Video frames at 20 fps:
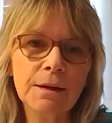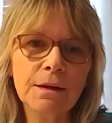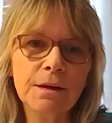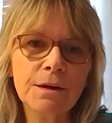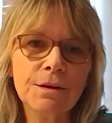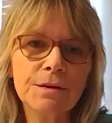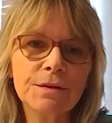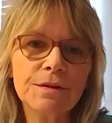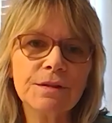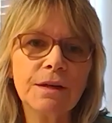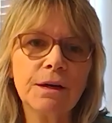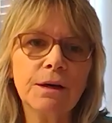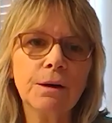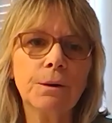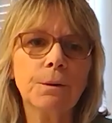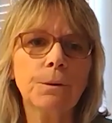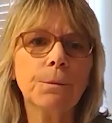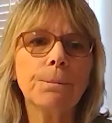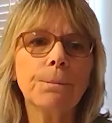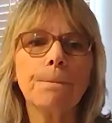
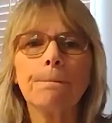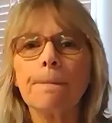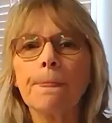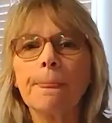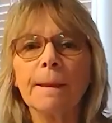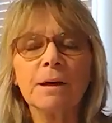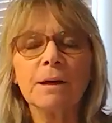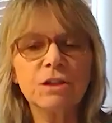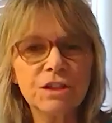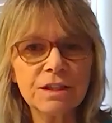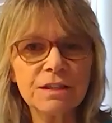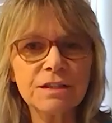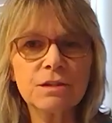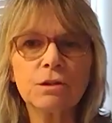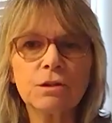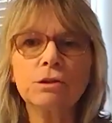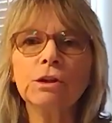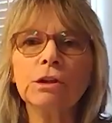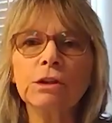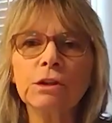So just
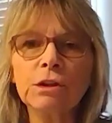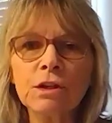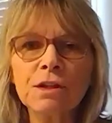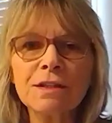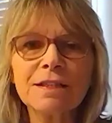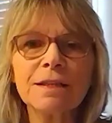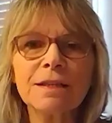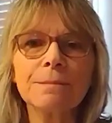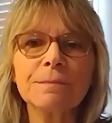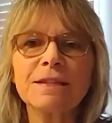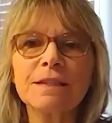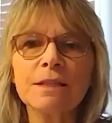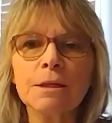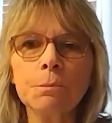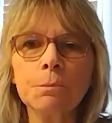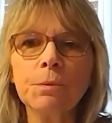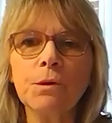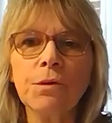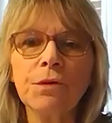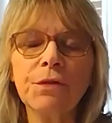learn some
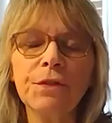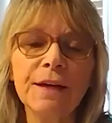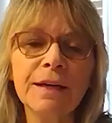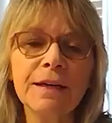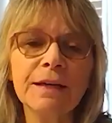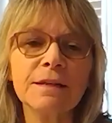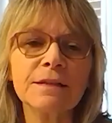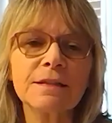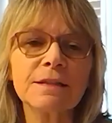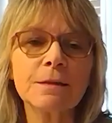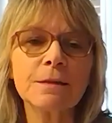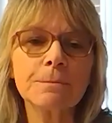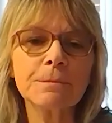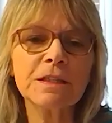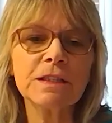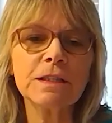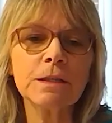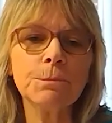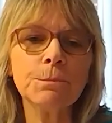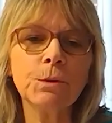simple things, some
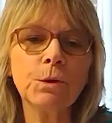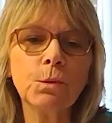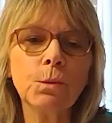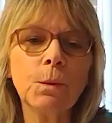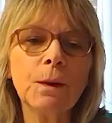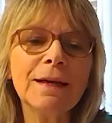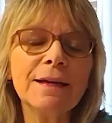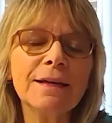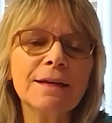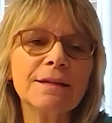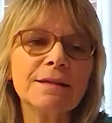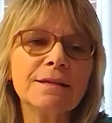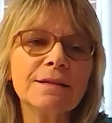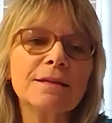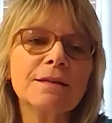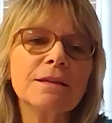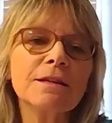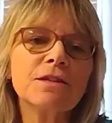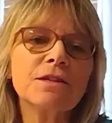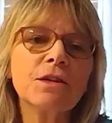simple
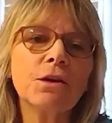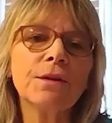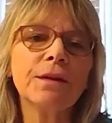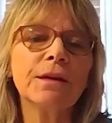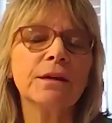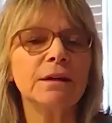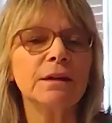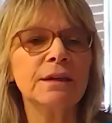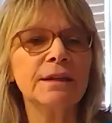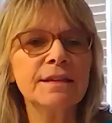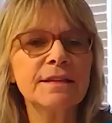ways, so that in a